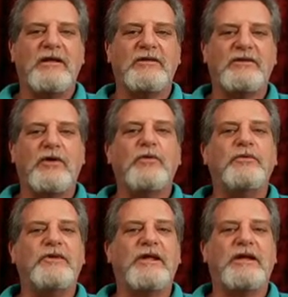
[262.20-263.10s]

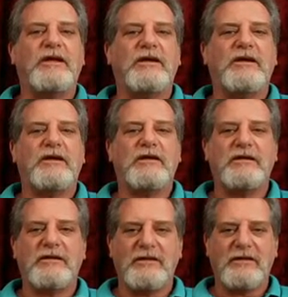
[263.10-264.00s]
tone that uh,
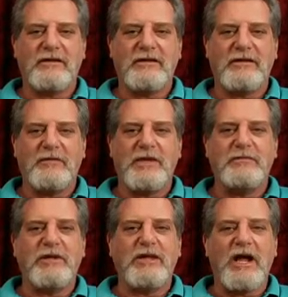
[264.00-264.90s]

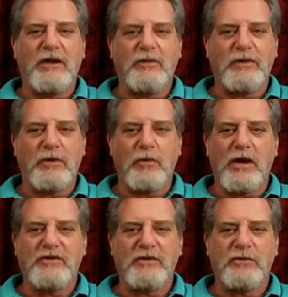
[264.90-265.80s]
people like when they're
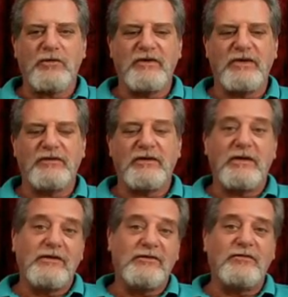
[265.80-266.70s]
watching movies.
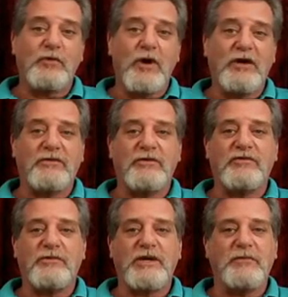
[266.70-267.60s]
So if you want to do
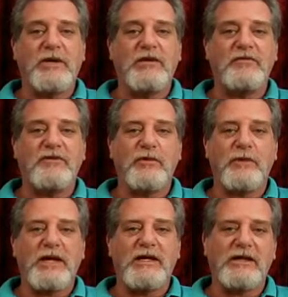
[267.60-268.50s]
some independent
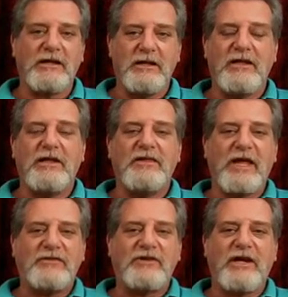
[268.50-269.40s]
filmmaking,
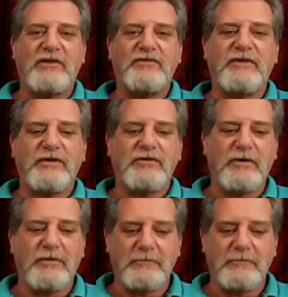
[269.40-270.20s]
that's a nice feature.